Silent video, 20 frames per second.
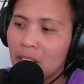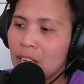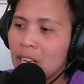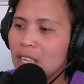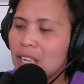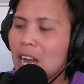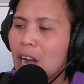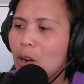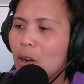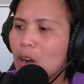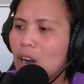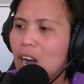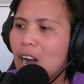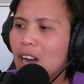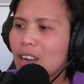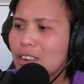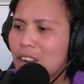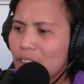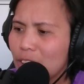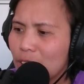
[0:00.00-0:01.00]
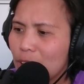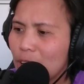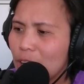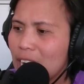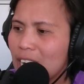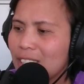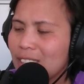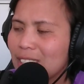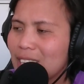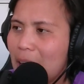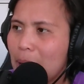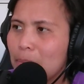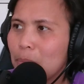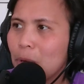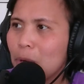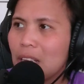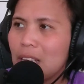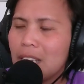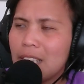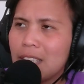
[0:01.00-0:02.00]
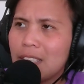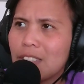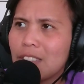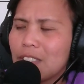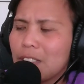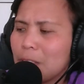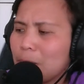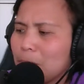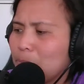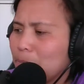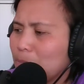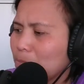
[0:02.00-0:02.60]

Now, another example is,